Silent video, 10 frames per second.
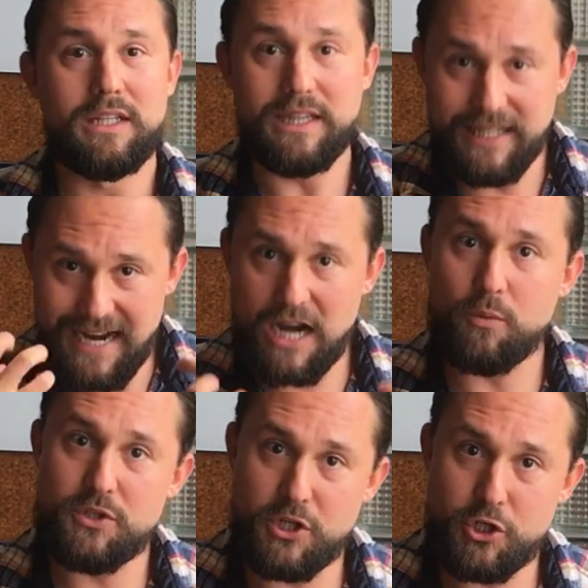lead
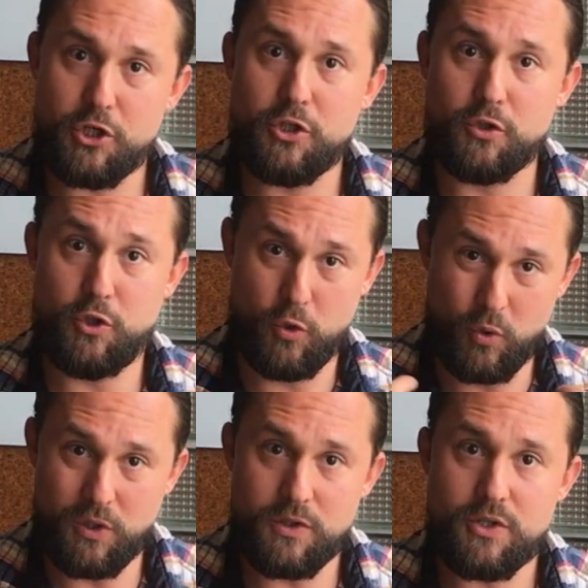acquisition
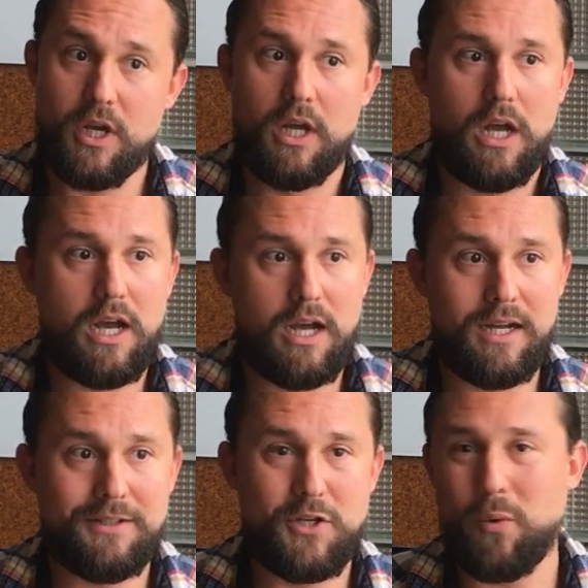tools
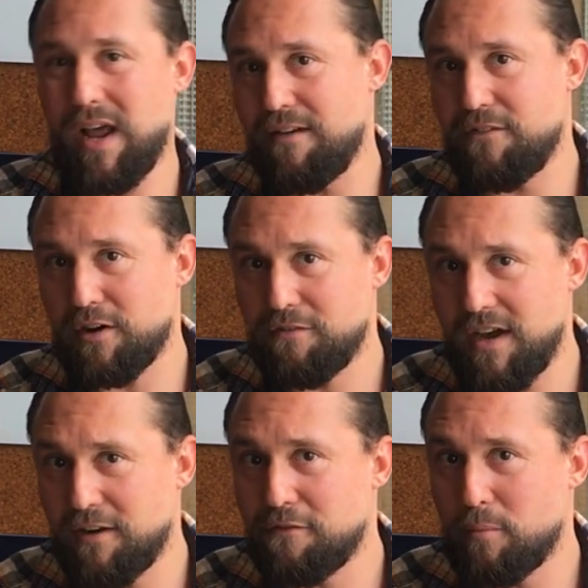don't have
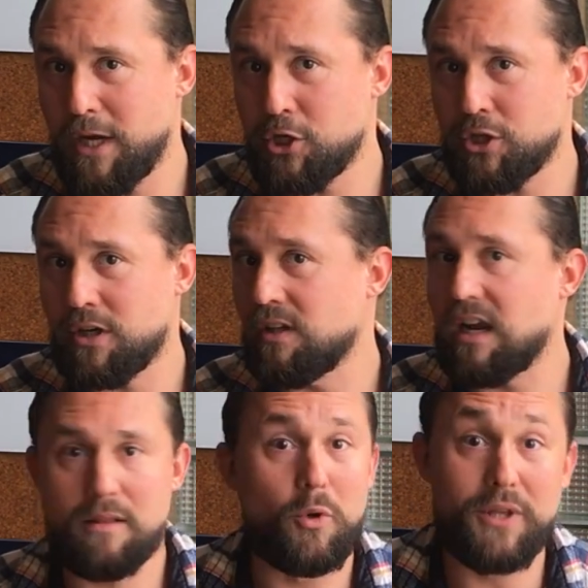verified information, and a
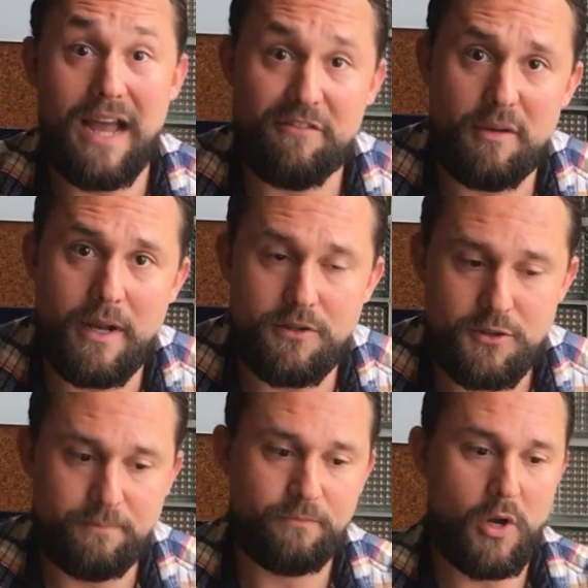lot of them only have
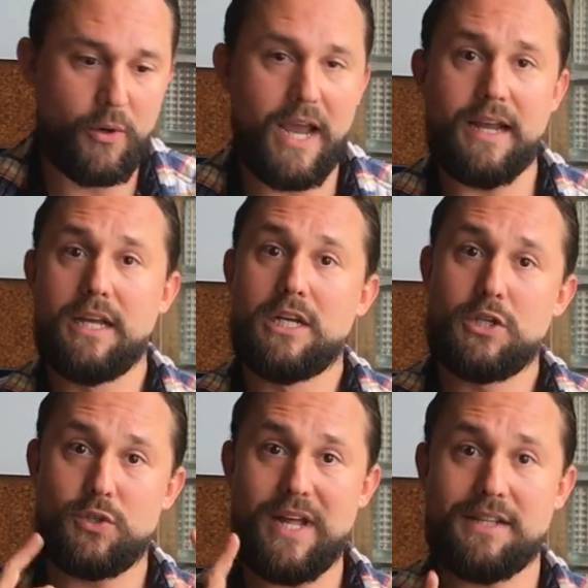emails. Okay,
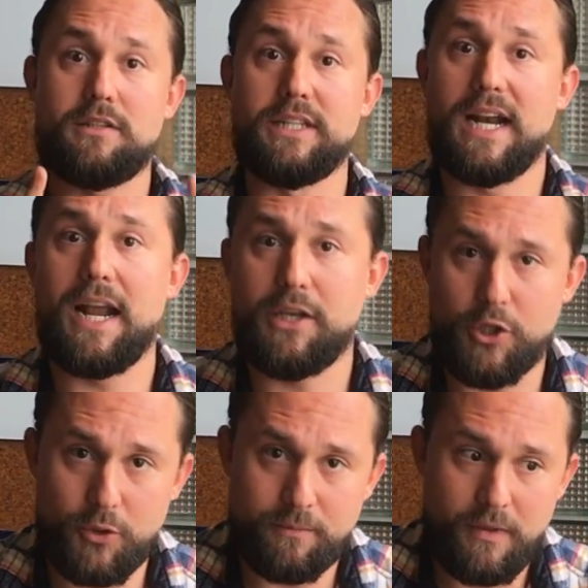so that's
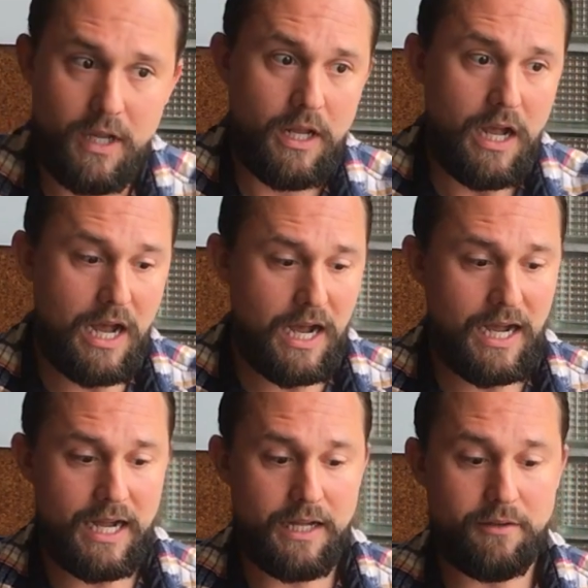LeadIQ.
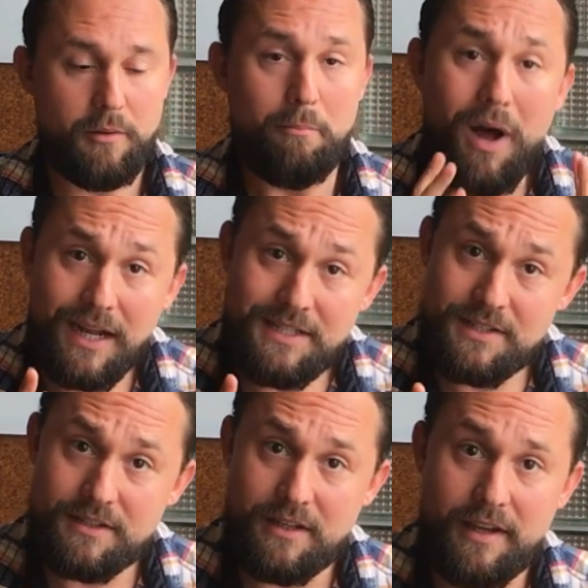
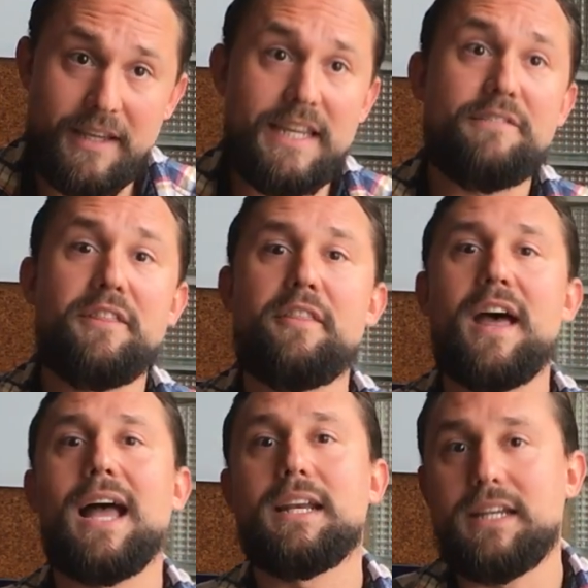But even
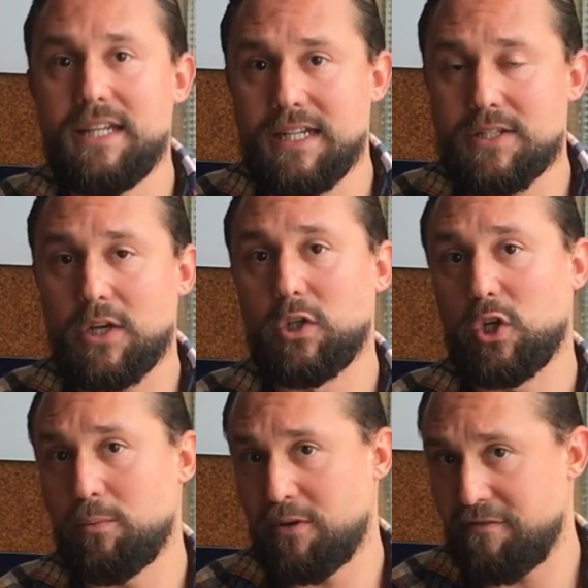that needs a
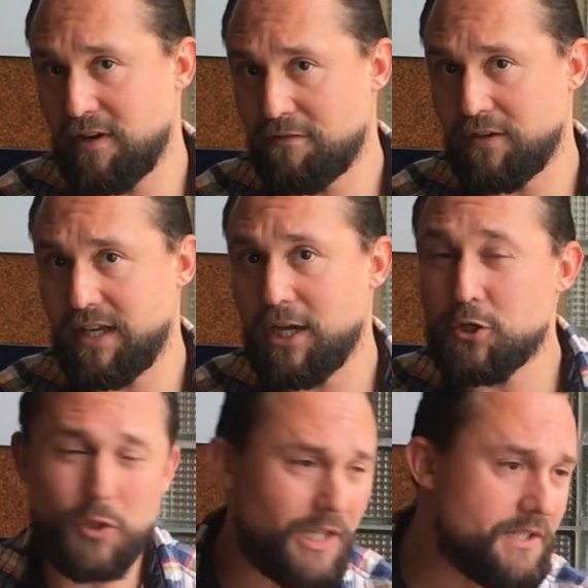little bit of
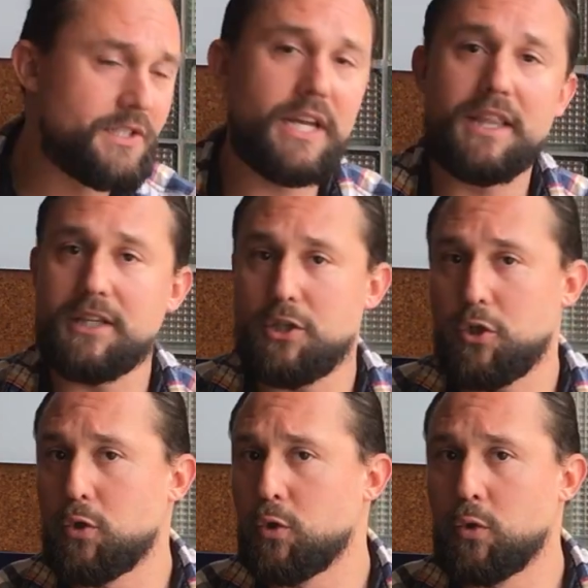verification. Or let's say that
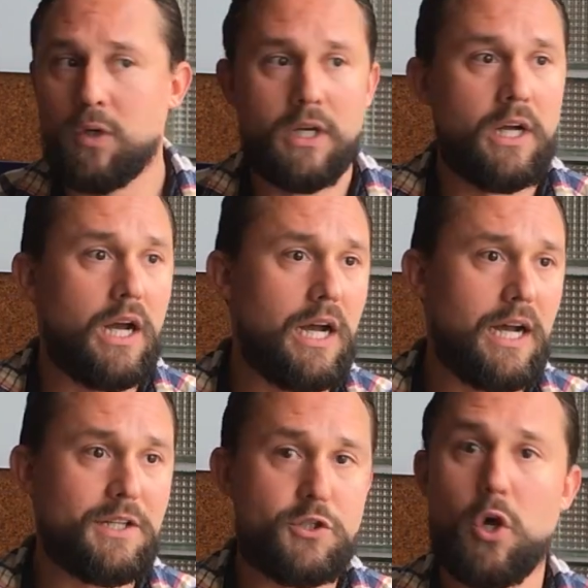you
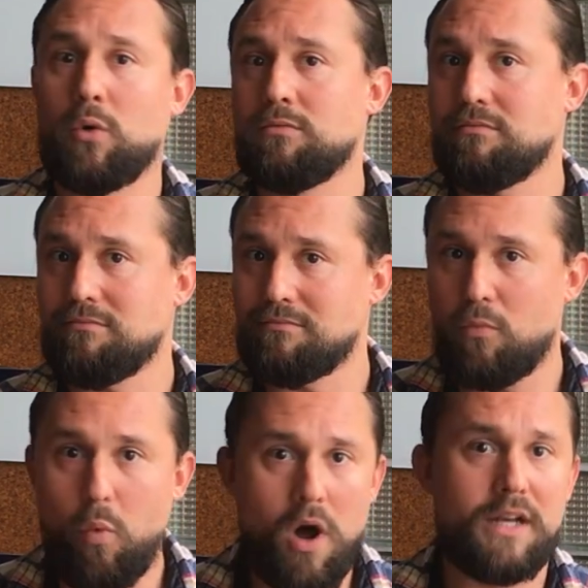don't
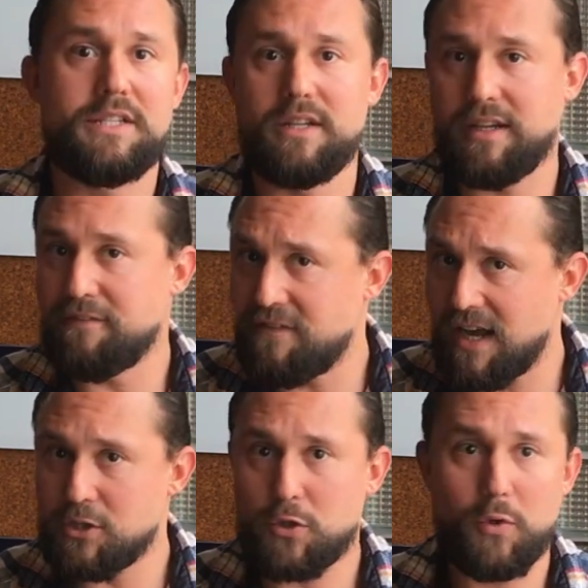want to
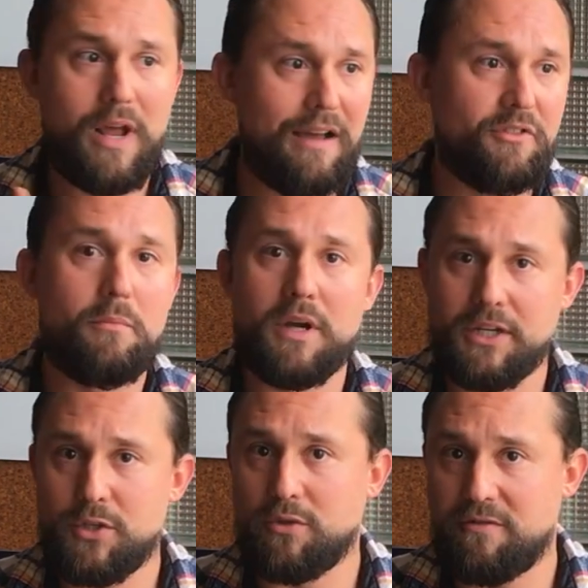invest or don't have the money
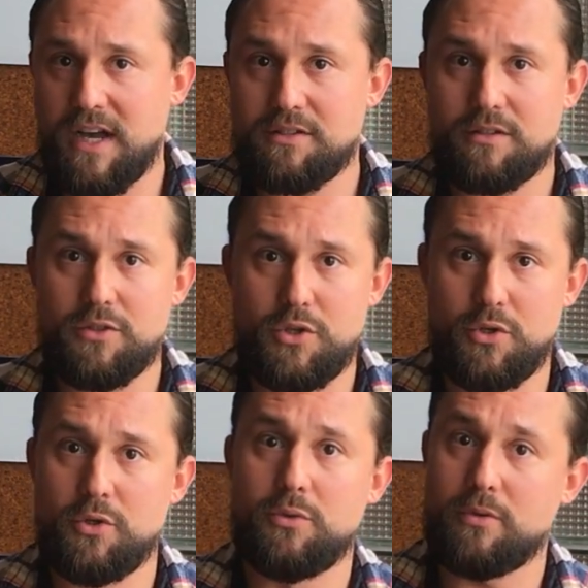to invest
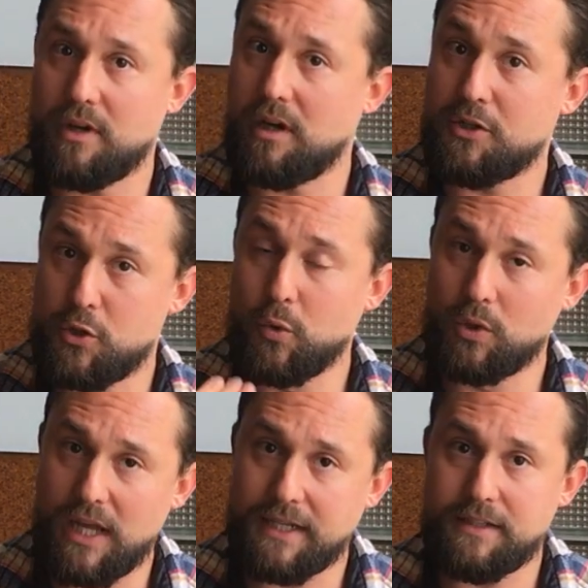into a tool
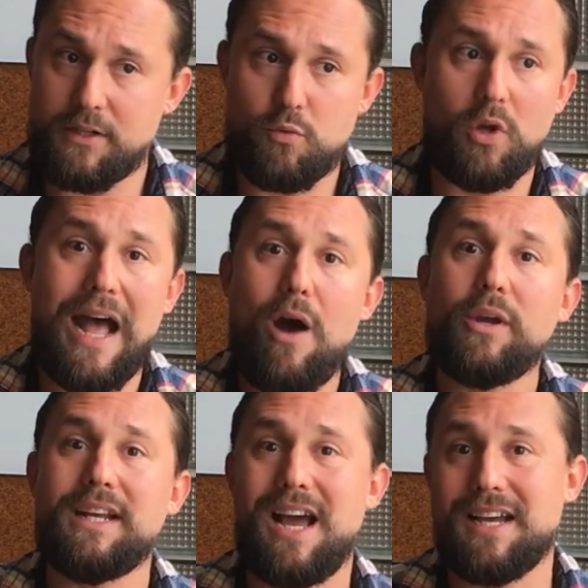like this. Well, how
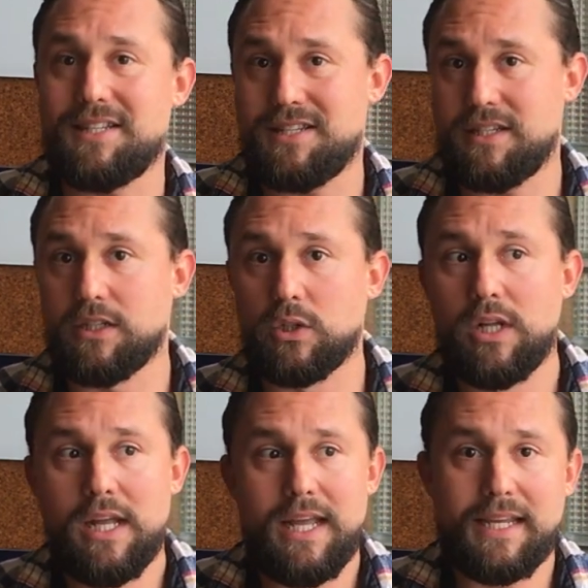can I still
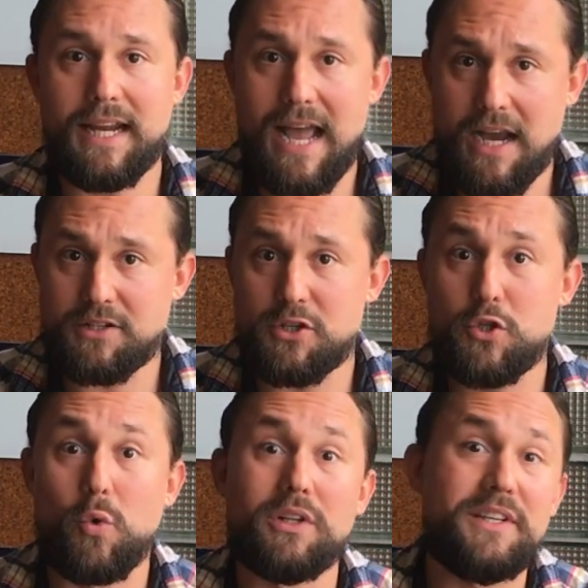get access
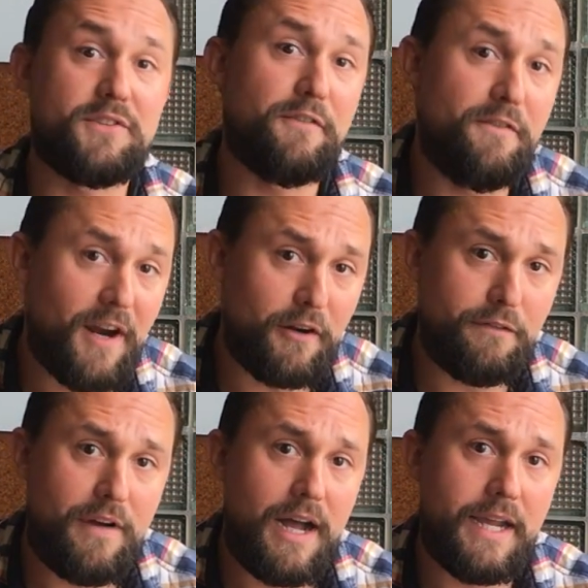to or at least
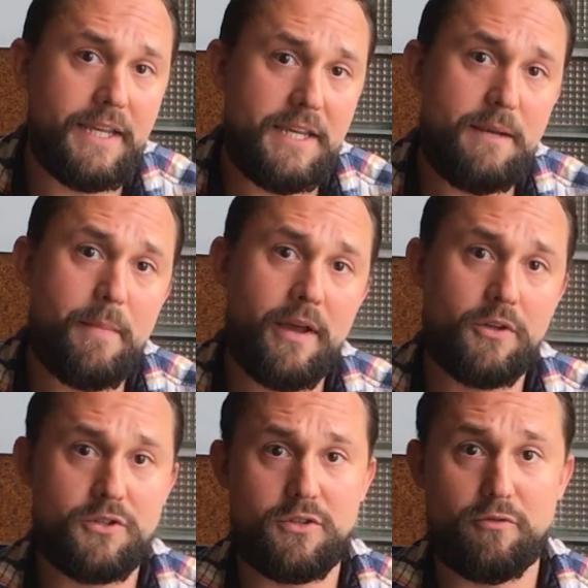verify
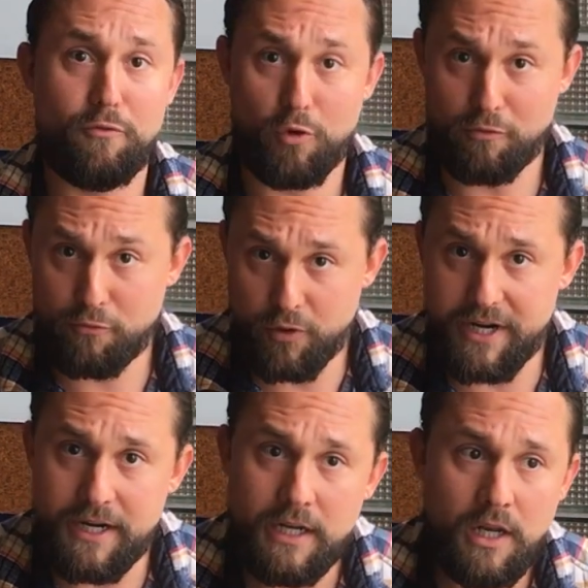emails for
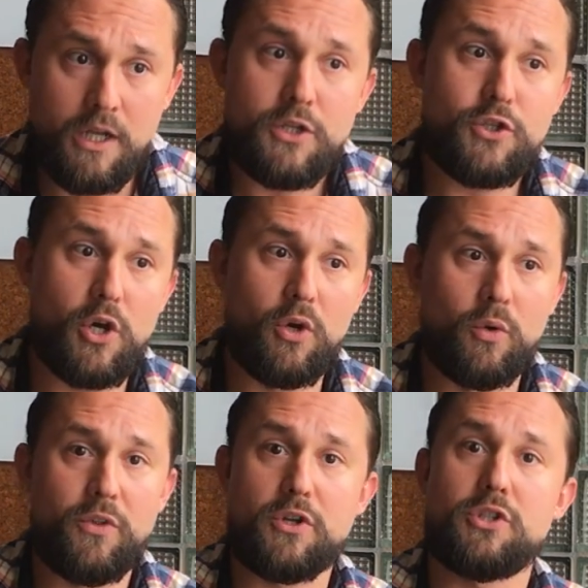free?
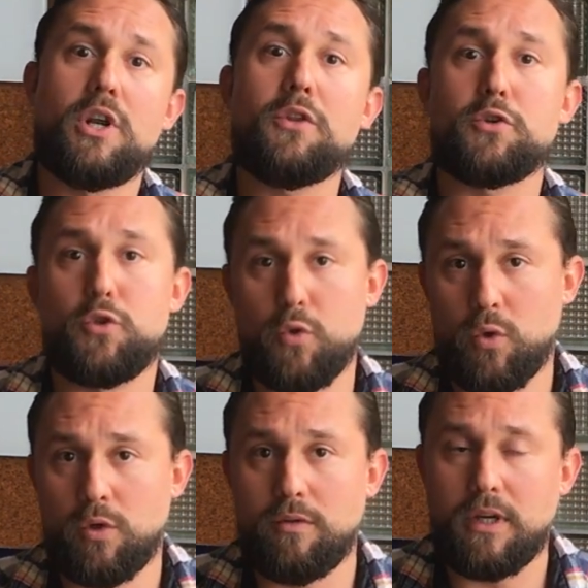So there's another
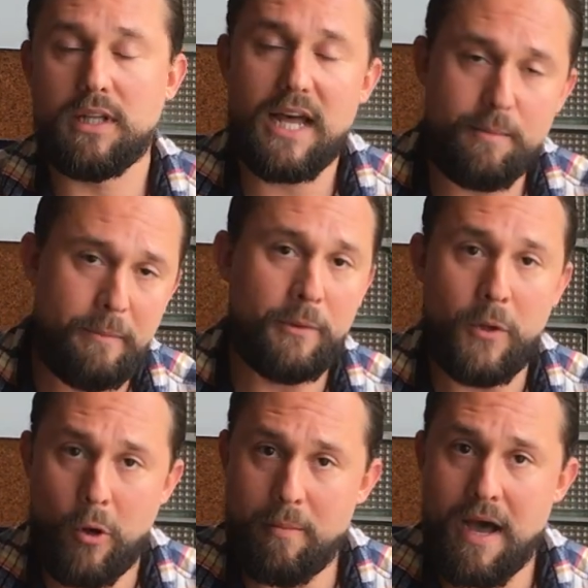tool, a lot of people
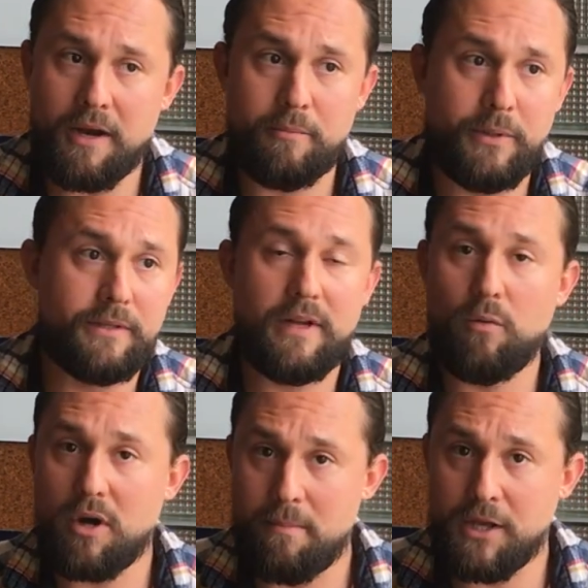know about it, but I
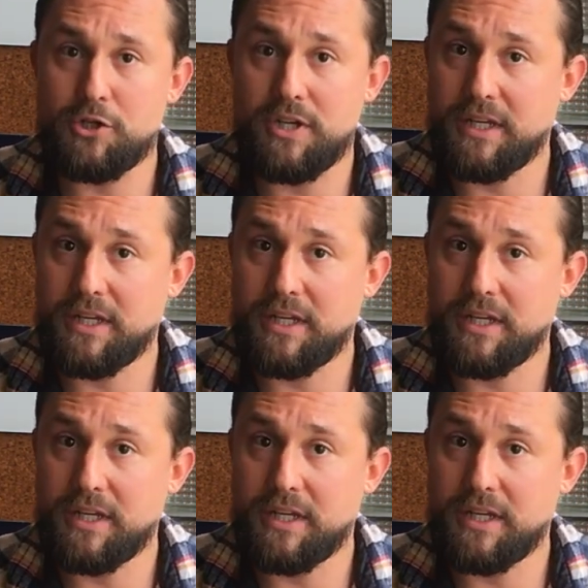want to mention it